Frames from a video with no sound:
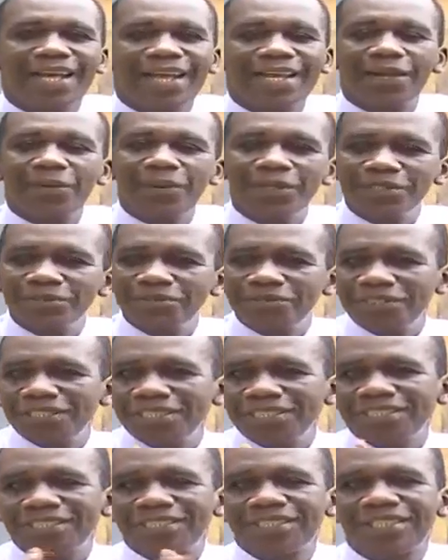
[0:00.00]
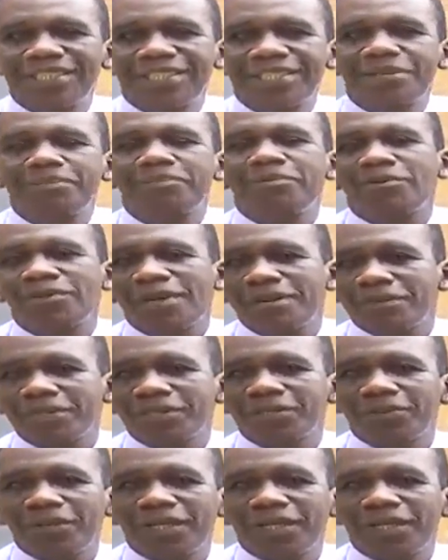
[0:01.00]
And I want to finish the program this